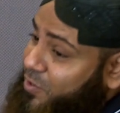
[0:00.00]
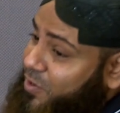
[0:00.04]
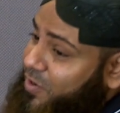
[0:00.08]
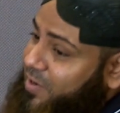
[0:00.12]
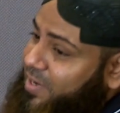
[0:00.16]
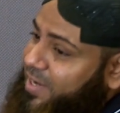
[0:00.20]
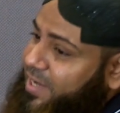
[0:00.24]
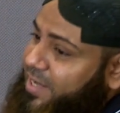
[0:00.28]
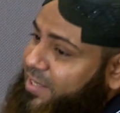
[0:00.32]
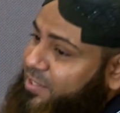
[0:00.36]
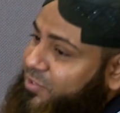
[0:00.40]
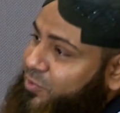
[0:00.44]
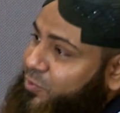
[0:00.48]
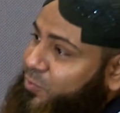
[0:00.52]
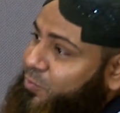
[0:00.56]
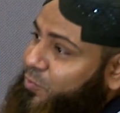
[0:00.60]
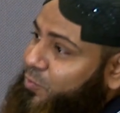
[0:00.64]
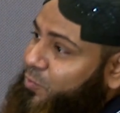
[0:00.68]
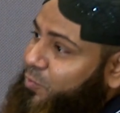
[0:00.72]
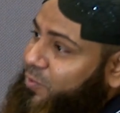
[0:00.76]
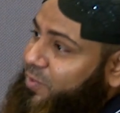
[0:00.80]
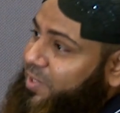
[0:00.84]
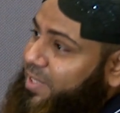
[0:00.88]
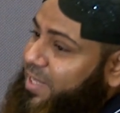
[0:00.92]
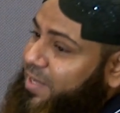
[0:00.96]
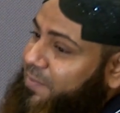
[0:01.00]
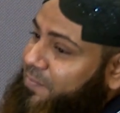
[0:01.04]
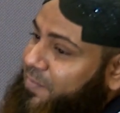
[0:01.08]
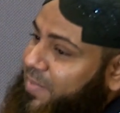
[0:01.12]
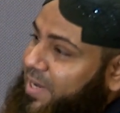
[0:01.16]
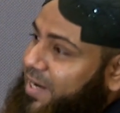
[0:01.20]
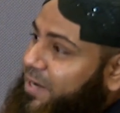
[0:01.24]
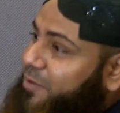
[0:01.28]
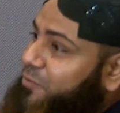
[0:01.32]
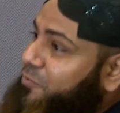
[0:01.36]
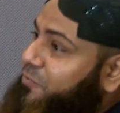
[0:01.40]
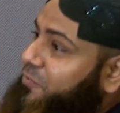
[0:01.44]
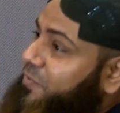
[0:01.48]
long as you own them
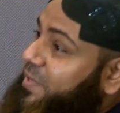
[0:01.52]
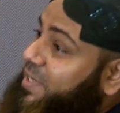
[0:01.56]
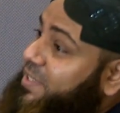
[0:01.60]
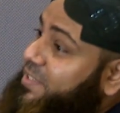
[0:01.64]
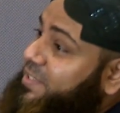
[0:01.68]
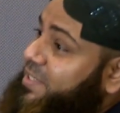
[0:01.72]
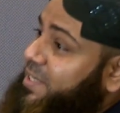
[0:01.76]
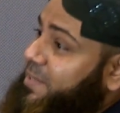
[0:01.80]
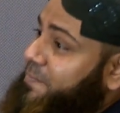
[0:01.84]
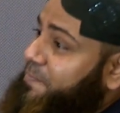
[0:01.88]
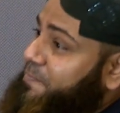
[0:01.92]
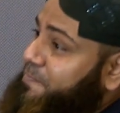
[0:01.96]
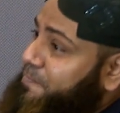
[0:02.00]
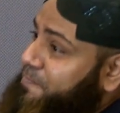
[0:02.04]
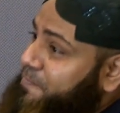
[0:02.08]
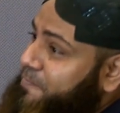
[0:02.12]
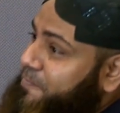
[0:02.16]
and you fix them.